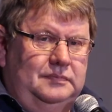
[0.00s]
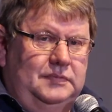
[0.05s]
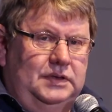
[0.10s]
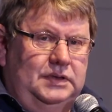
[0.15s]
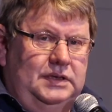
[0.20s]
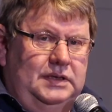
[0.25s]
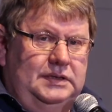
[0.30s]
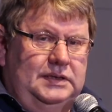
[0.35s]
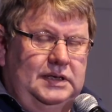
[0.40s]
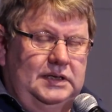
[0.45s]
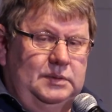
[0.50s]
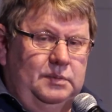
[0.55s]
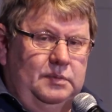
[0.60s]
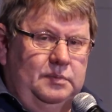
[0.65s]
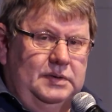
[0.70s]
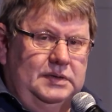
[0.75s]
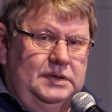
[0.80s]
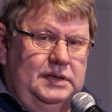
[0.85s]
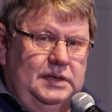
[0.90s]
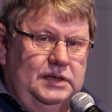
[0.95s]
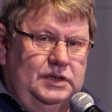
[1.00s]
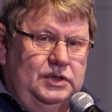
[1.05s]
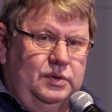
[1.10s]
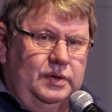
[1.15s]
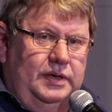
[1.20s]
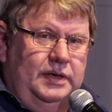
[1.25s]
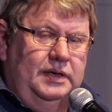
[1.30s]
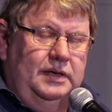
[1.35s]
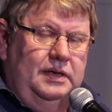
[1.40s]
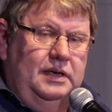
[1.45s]
And she said to me, Mr.
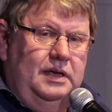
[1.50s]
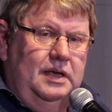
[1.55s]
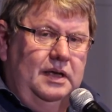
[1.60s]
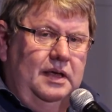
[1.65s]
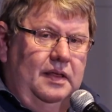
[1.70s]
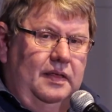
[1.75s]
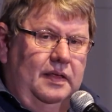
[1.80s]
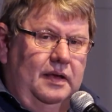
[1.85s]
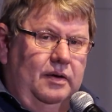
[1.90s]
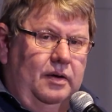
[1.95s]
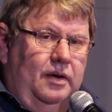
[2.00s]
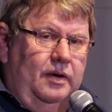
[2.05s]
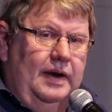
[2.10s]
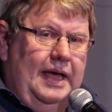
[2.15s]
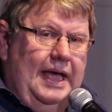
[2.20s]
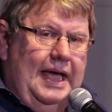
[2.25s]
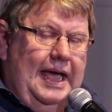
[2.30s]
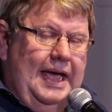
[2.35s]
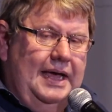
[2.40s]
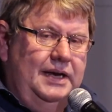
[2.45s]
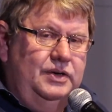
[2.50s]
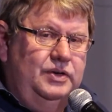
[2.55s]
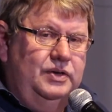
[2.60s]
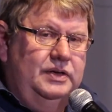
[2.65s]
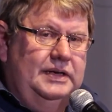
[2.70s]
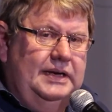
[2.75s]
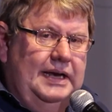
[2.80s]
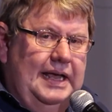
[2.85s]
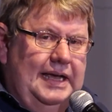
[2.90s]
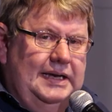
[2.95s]
Toit, there are
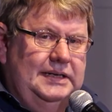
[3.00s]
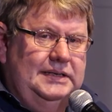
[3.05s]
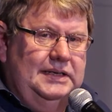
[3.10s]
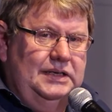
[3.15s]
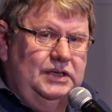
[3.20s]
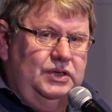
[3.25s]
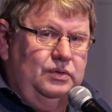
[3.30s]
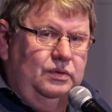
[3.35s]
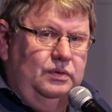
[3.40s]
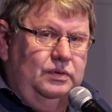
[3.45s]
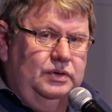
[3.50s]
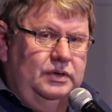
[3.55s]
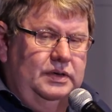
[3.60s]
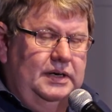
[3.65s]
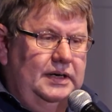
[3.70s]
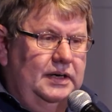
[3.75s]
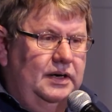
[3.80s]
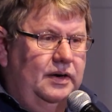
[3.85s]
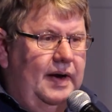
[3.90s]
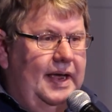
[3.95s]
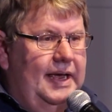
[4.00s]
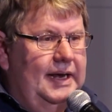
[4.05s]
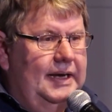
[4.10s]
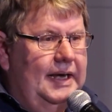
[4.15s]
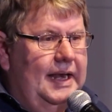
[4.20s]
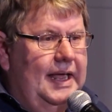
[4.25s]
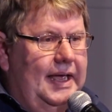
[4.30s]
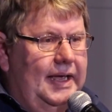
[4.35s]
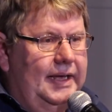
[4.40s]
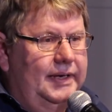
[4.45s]
180 children in
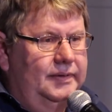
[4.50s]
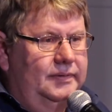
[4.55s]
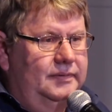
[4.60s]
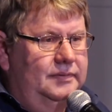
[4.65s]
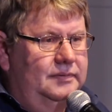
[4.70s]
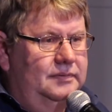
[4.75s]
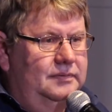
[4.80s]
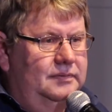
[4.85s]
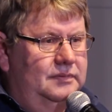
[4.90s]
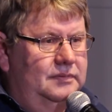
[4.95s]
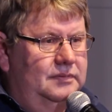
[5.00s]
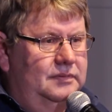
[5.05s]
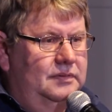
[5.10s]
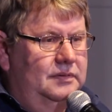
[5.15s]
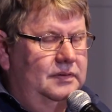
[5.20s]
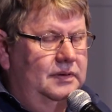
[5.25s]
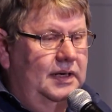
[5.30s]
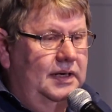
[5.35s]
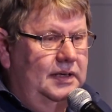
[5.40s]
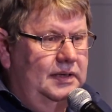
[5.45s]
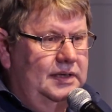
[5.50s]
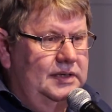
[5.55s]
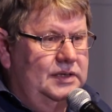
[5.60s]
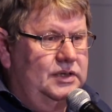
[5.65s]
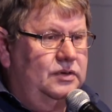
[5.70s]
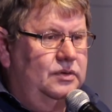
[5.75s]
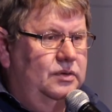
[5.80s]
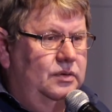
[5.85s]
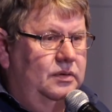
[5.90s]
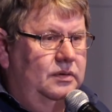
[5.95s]
grade 9 in
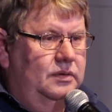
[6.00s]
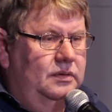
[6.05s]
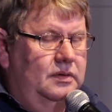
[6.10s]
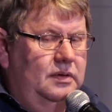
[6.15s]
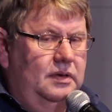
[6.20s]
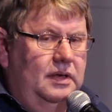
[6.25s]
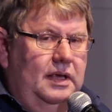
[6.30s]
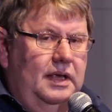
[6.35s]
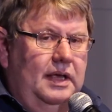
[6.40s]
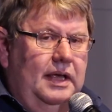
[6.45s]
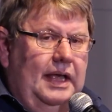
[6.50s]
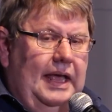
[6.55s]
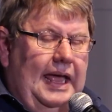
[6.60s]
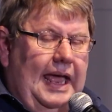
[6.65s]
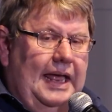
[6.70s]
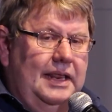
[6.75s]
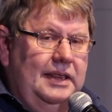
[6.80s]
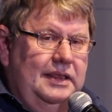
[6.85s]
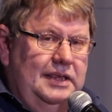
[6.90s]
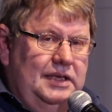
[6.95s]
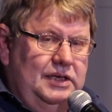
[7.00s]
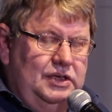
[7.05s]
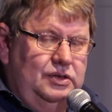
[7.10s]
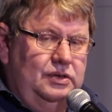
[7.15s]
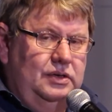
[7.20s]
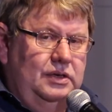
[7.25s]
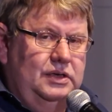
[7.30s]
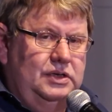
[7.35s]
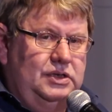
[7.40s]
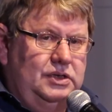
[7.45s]
this school. And this
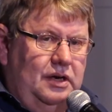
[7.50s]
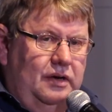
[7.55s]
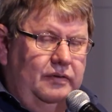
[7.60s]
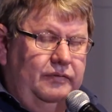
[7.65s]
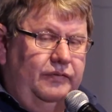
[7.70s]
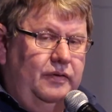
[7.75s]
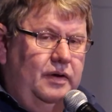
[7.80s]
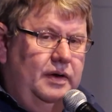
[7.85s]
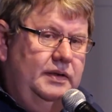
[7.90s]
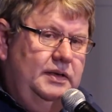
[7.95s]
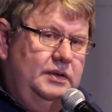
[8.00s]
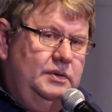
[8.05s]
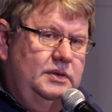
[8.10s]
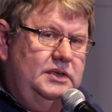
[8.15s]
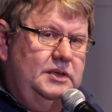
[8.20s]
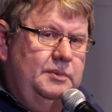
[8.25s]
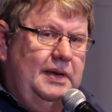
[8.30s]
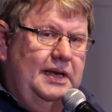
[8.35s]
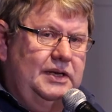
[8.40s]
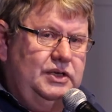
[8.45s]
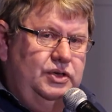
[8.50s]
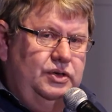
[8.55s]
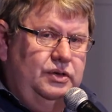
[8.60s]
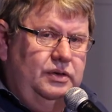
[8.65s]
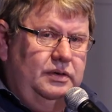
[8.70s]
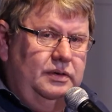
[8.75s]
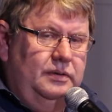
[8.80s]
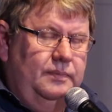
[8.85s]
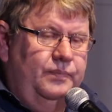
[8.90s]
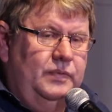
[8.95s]
year, so far, this was about
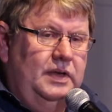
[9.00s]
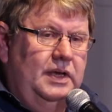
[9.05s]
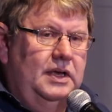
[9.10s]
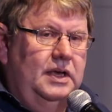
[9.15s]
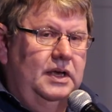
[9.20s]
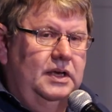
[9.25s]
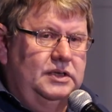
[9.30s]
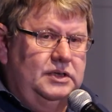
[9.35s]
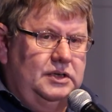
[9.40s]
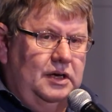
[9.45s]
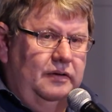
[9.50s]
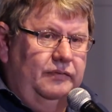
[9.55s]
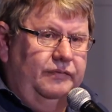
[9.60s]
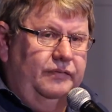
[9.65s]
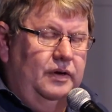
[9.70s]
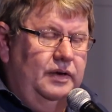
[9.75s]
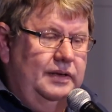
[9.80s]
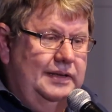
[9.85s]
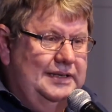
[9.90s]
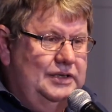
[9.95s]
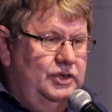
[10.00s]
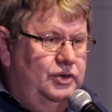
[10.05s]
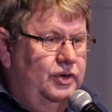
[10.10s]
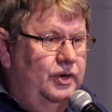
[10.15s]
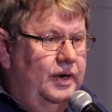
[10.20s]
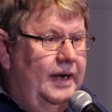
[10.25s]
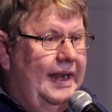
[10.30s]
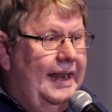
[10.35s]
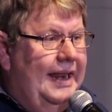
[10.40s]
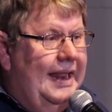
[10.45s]
June, so far this
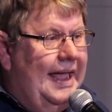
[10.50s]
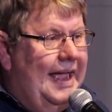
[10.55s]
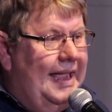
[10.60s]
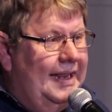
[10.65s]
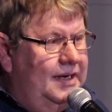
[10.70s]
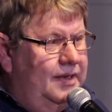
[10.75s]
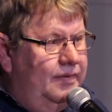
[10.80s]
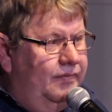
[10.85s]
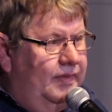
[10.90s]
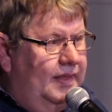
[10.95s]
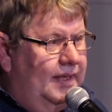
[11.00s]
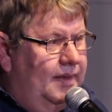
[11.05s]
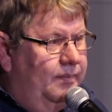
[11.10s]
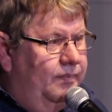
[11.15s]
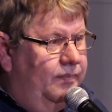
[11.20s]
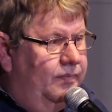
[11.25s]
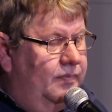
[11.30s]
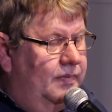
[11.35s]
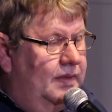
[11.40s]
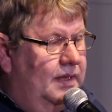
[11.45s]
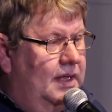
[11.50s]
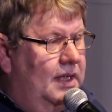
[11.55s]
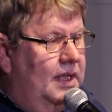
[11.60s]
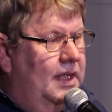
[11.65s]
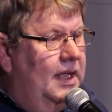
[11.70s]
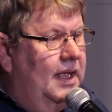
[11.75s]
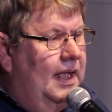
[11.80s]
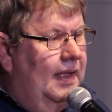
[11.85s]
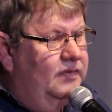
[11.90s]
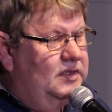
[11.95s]
year, 9 of them
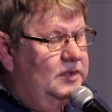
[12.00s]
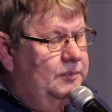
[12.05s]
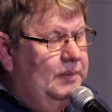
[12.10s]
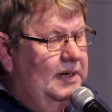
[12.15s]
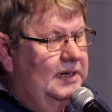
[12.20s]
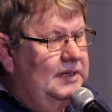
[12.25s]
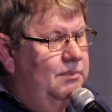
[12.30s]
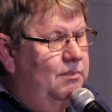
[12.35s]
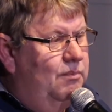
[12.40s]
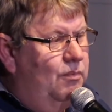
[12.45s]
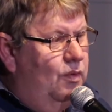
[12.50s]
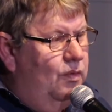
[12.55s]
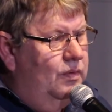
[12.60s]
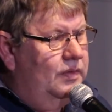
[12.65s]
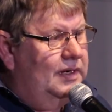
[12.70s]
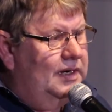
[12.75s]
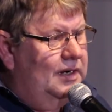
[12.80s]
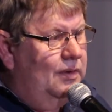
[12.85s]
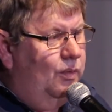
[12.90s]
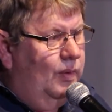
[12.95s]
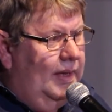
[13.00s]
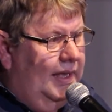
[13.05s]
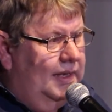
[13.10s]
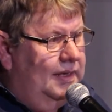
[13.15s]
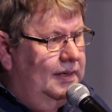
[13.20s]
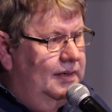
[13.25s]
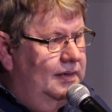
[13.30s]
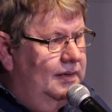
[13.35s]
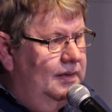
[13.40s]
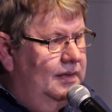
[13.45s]
have spent more than a
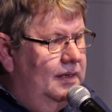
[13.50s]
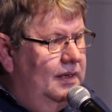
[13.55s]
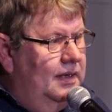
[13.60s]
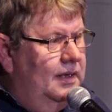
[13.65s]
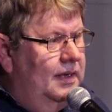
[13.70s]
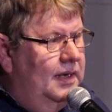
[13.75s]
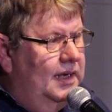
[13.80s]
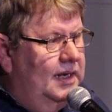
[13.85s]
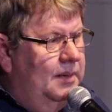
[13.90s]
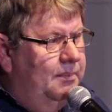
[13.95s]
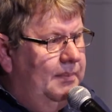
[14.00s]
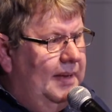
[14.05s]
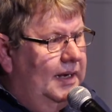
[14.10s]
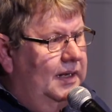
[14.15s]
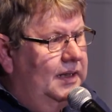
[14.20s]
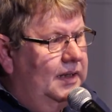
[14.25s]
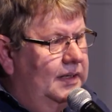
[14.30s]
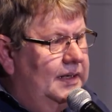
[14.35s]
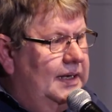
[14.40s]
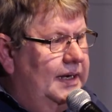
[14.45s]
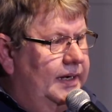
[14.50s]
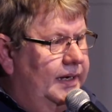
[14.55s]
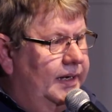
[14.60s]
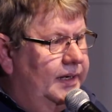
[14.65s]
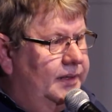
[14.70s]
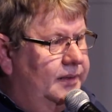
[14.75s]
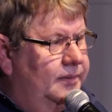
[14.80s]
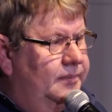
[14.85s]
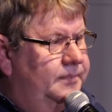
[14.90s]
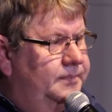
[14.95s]
week in a mental
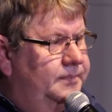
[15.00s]
clinic.